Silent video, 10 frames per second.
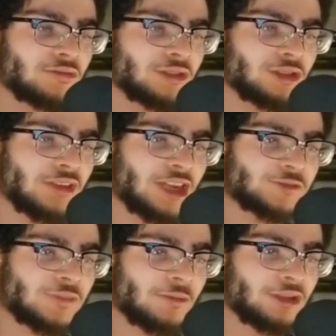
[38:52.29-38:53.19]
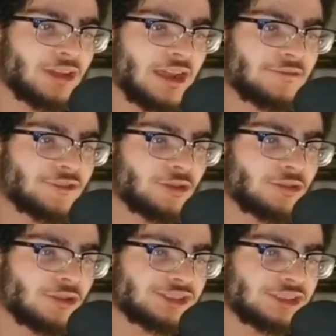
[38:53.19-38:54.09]
The granny's probably gonna have to go
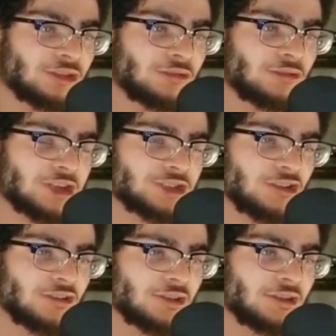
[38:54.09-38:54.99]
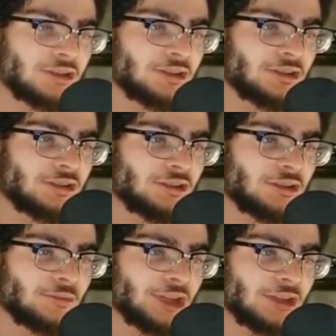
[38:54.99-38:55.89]
nurse Inuyasha
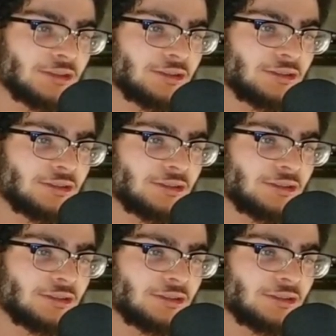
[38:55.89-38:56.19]
a bit.